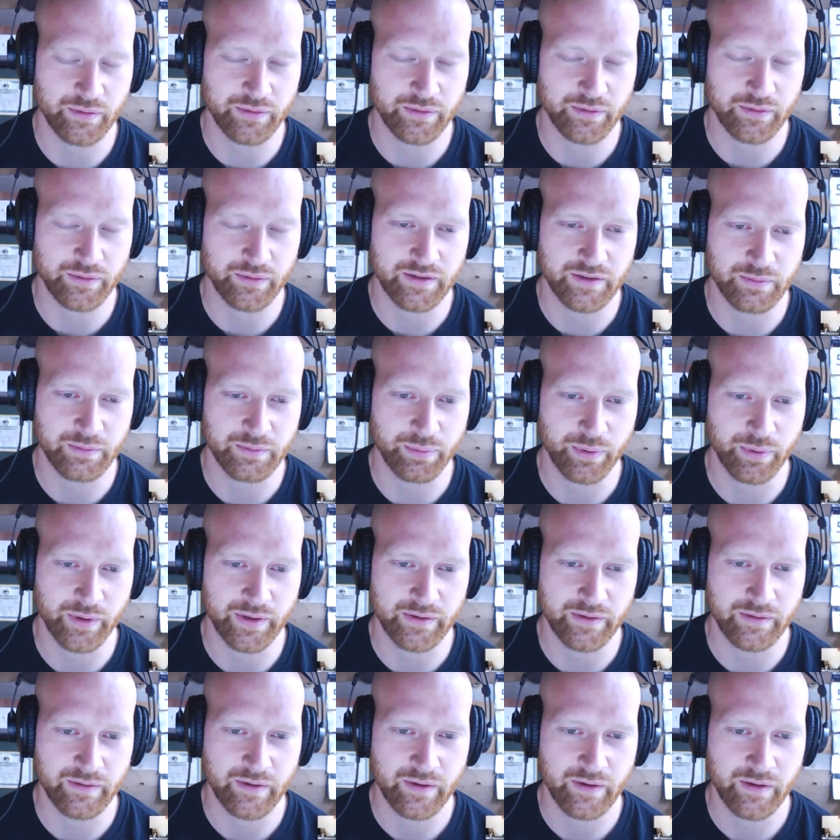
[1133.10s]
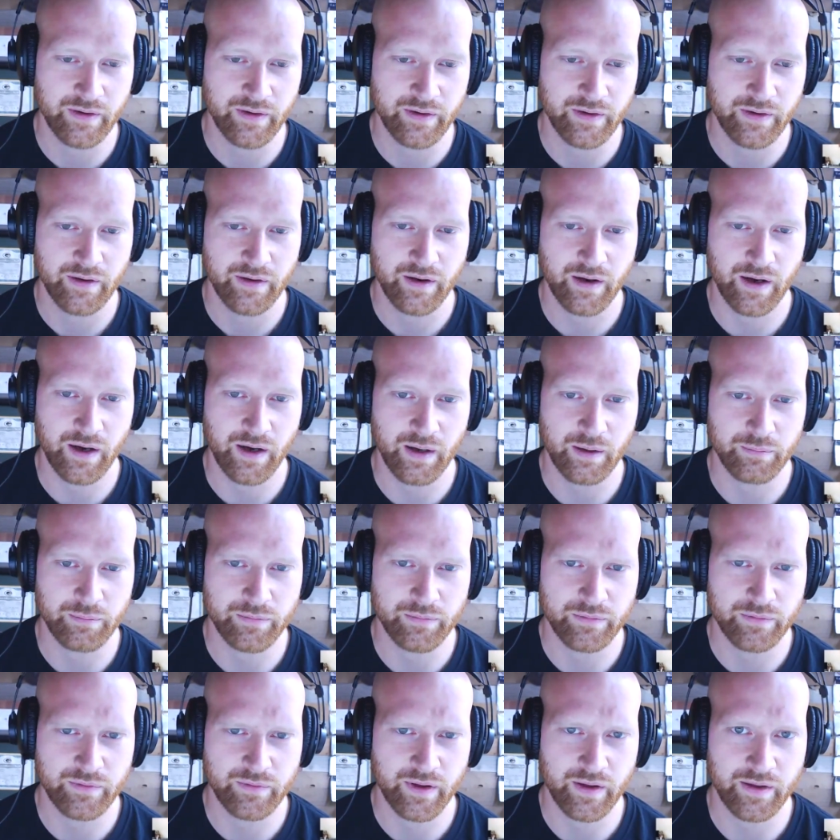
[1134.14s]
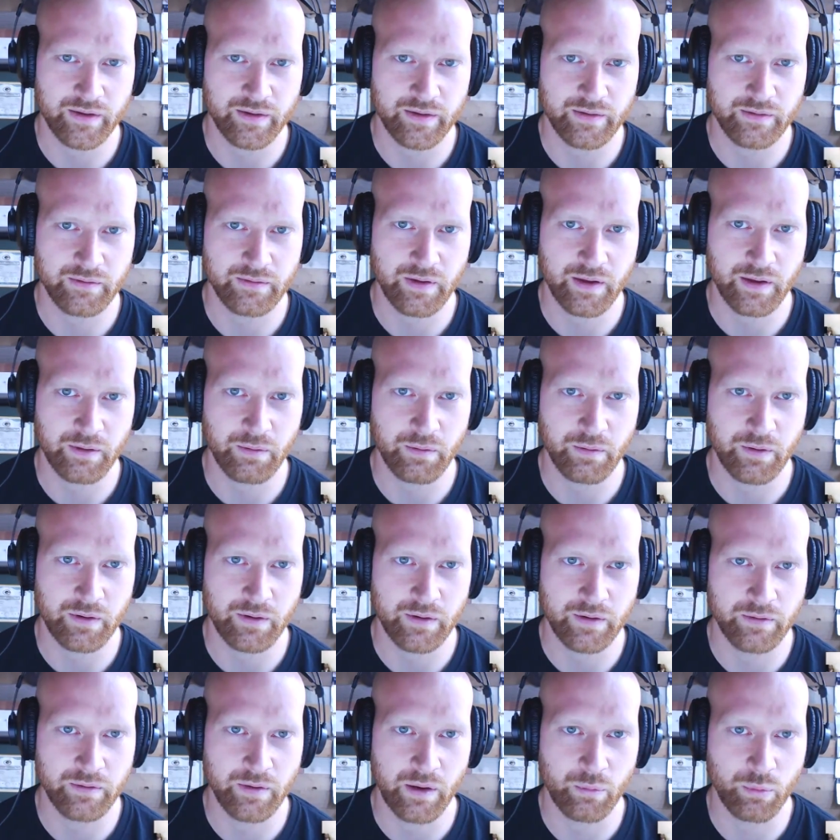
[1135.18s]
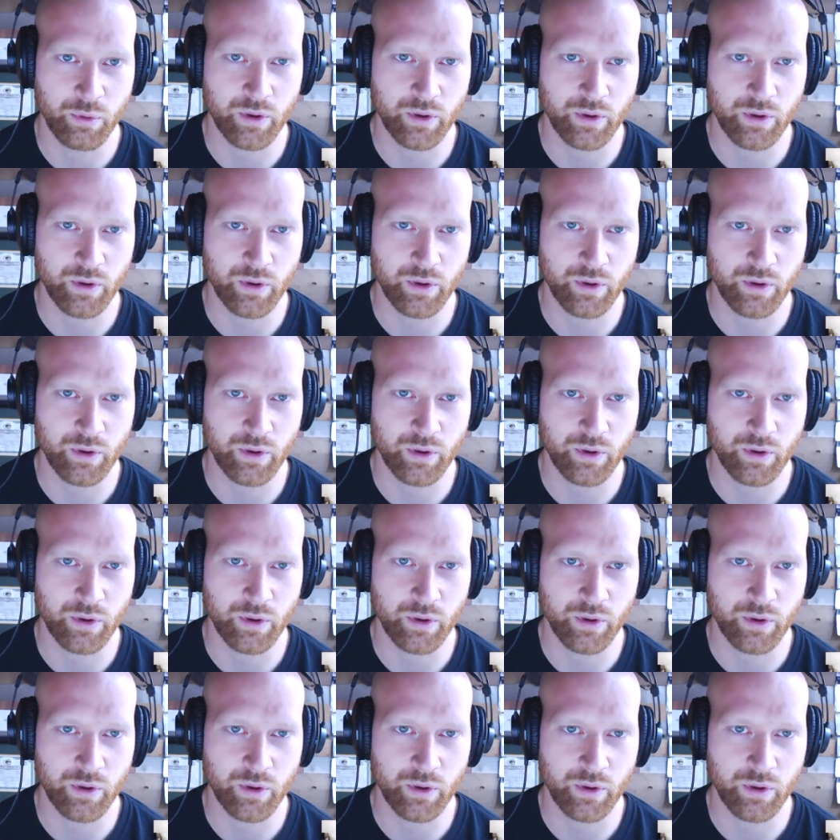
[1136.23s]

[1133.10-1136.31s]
need to put. It